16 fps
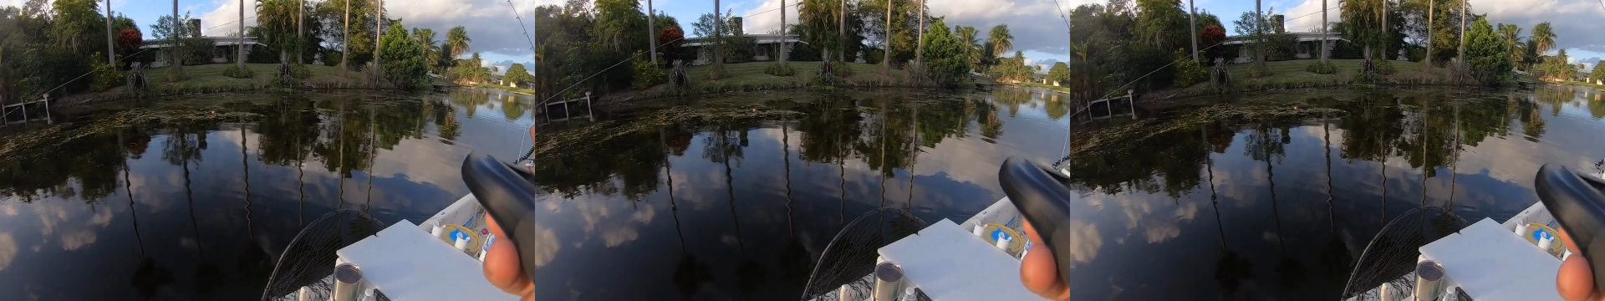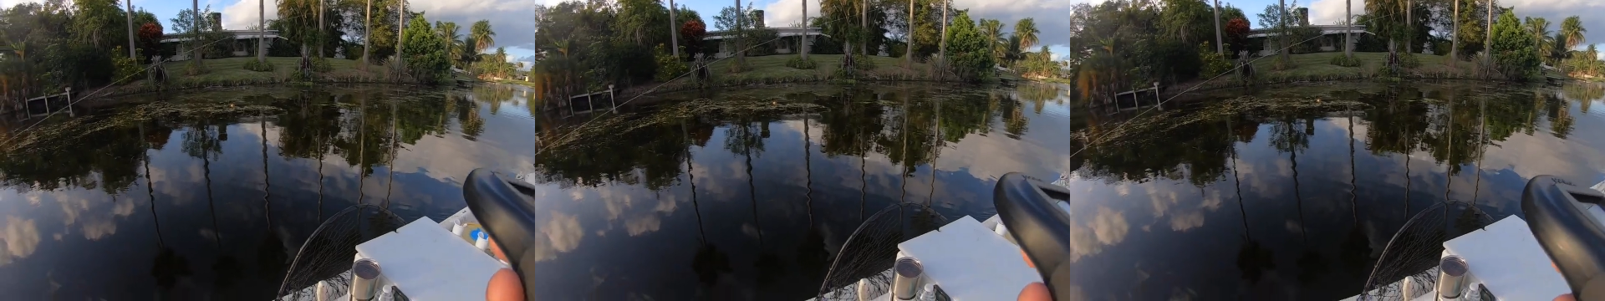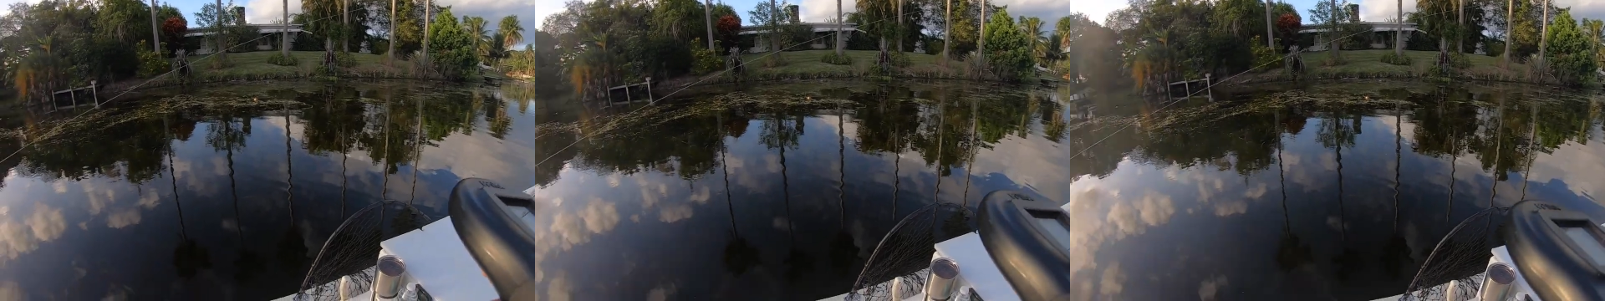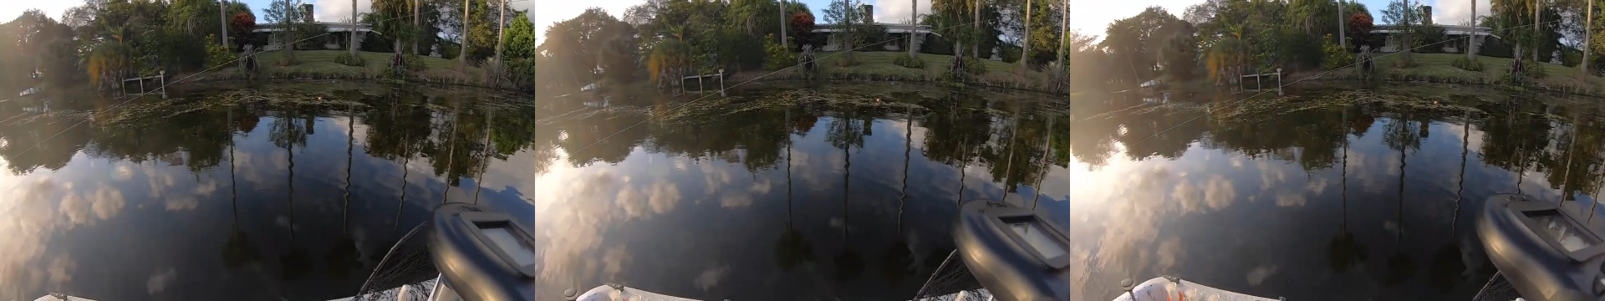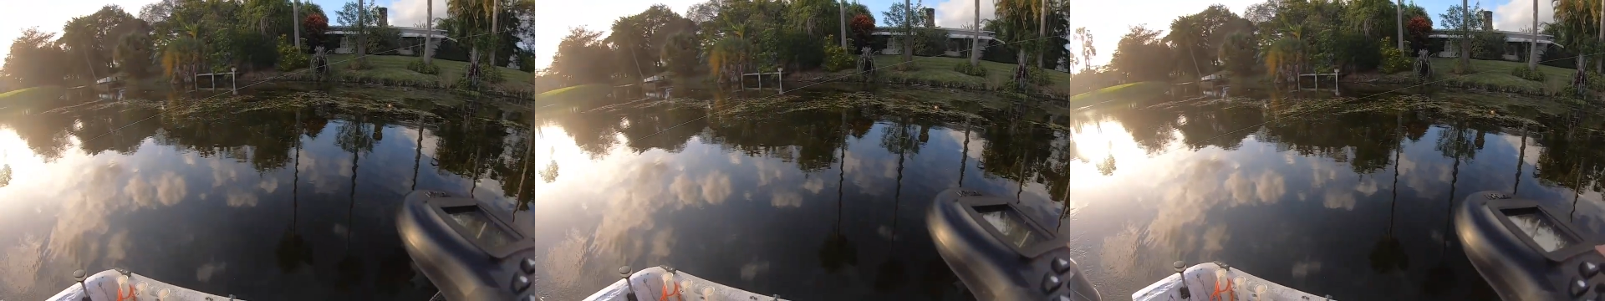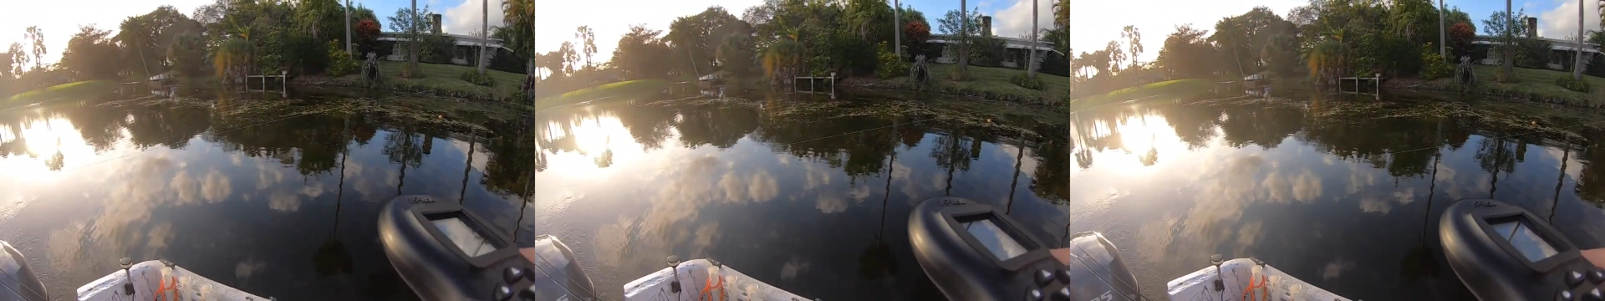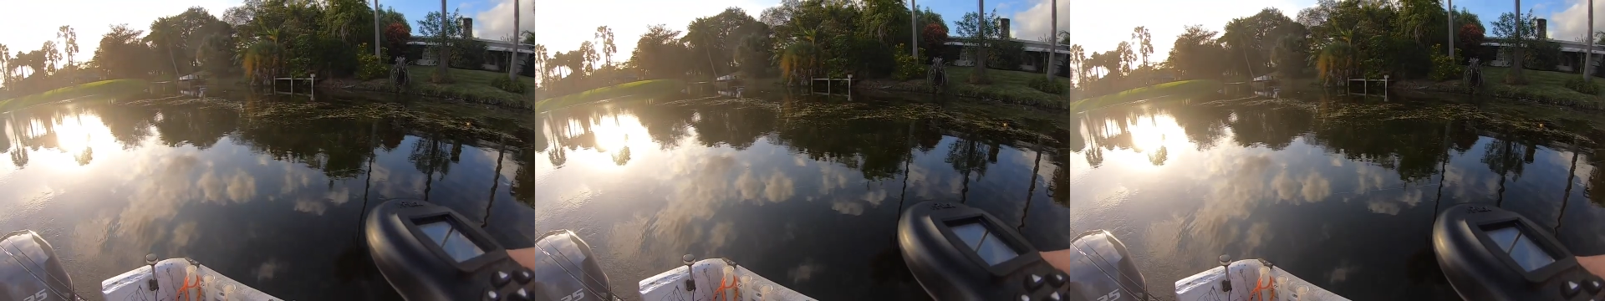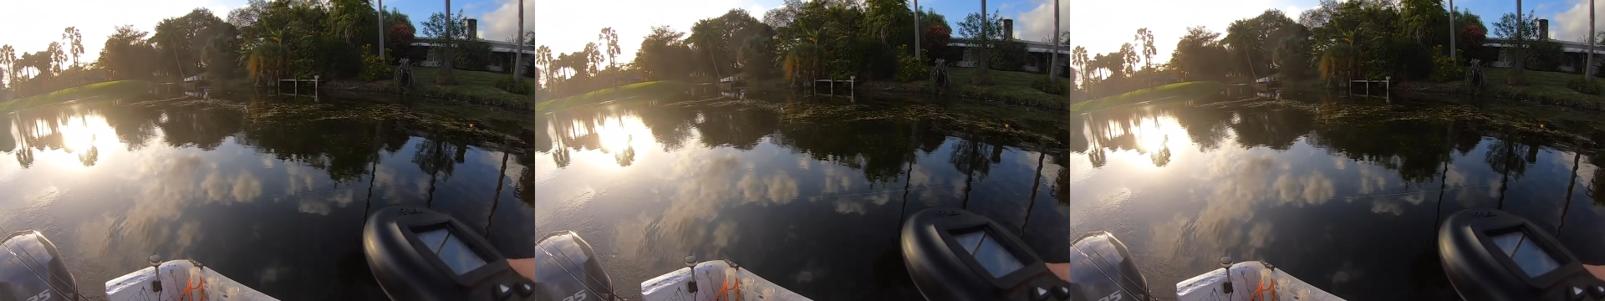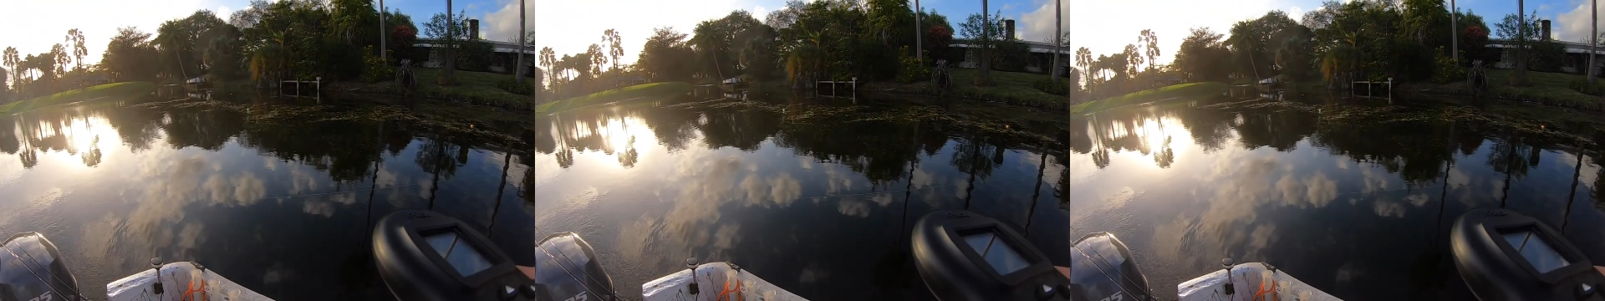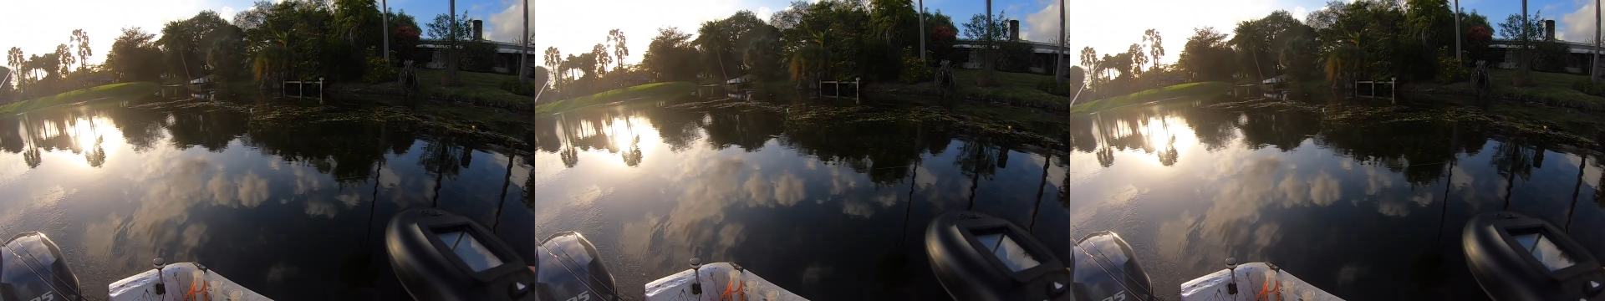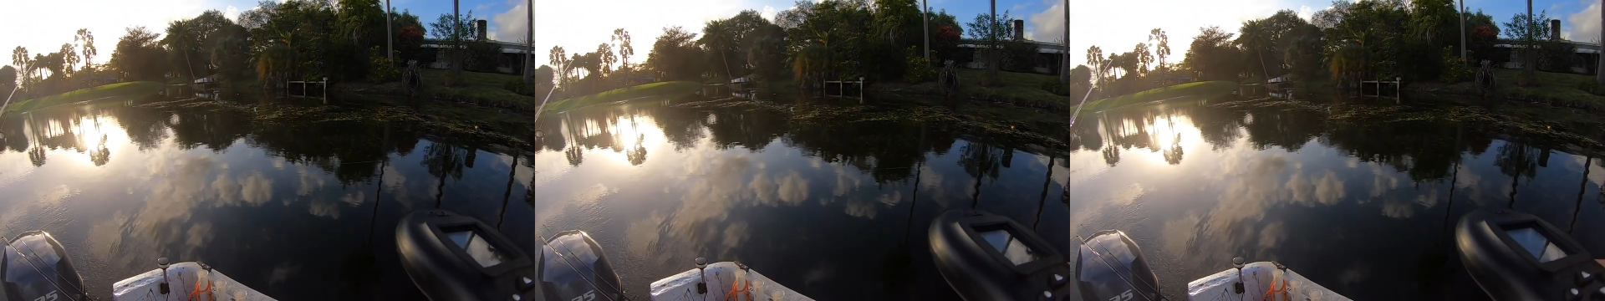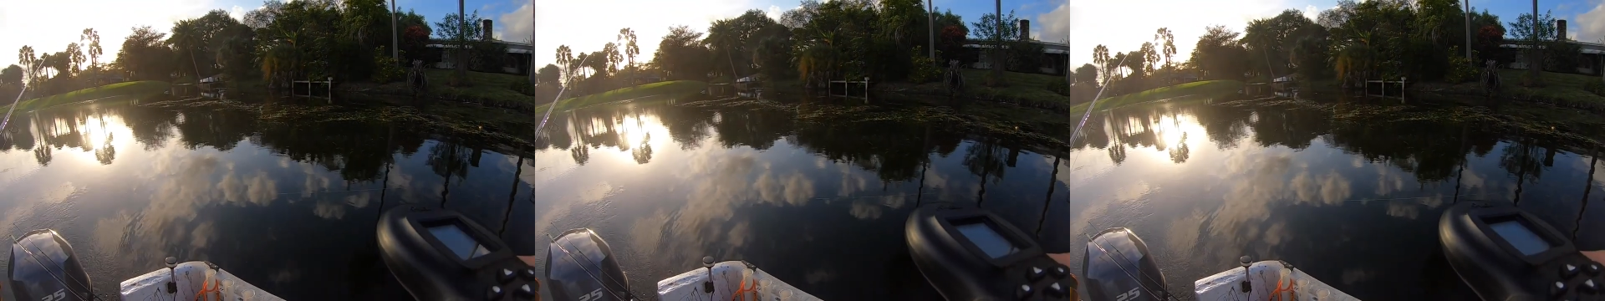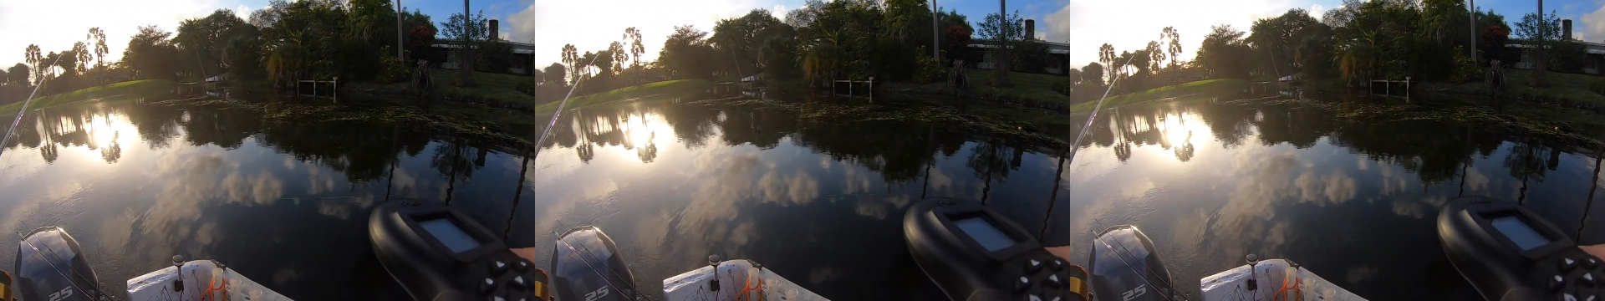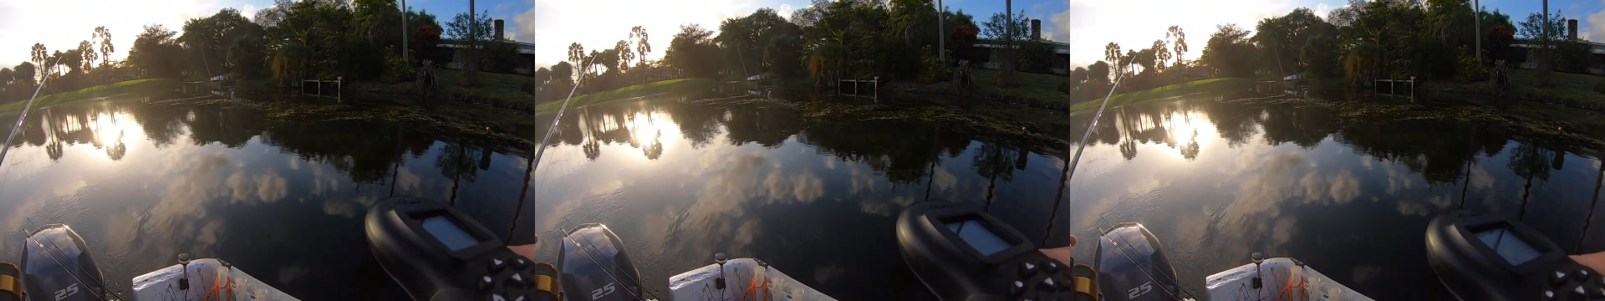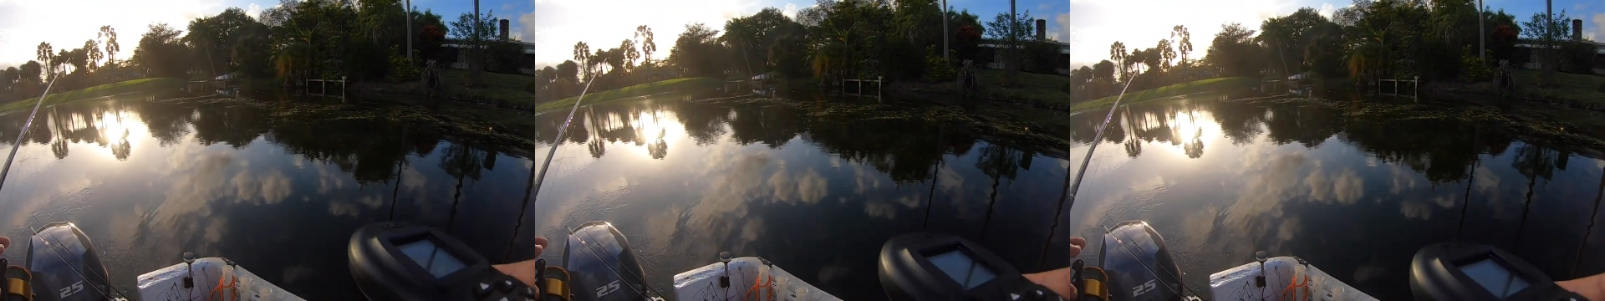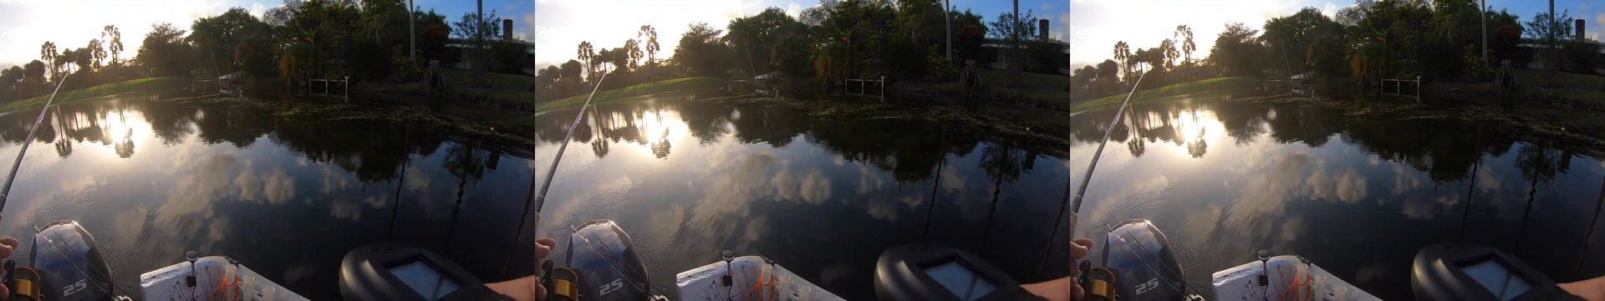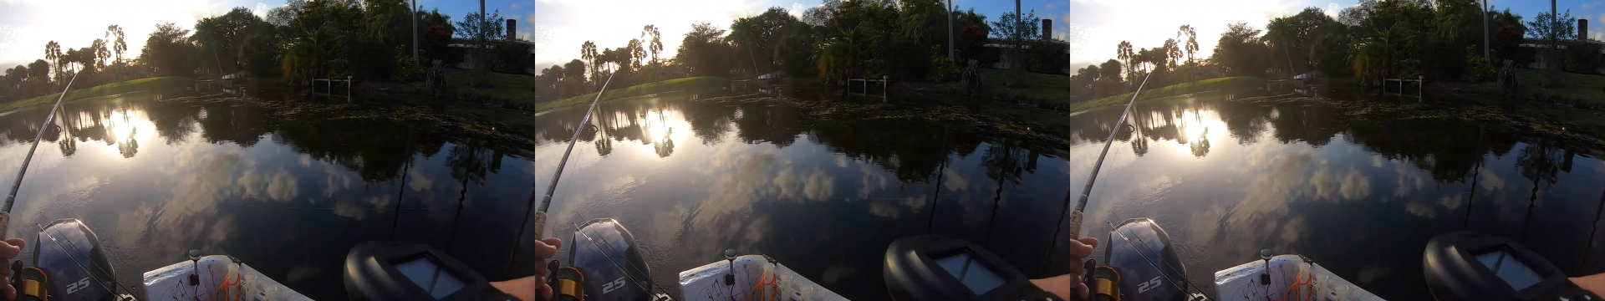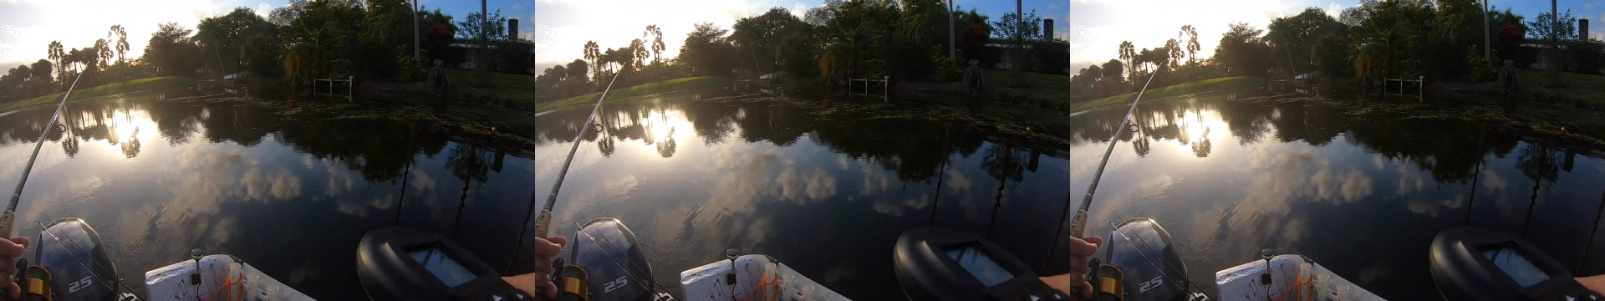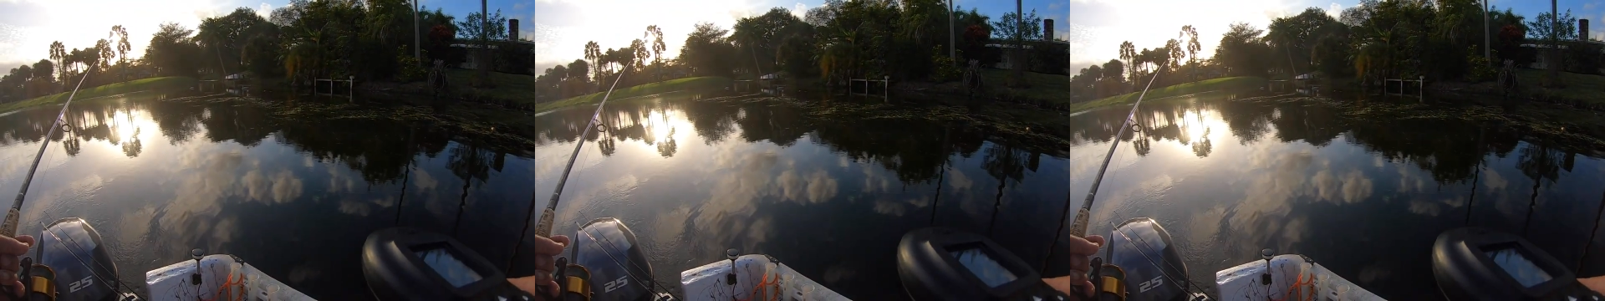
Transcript: No face is visible, so there are no lips to read.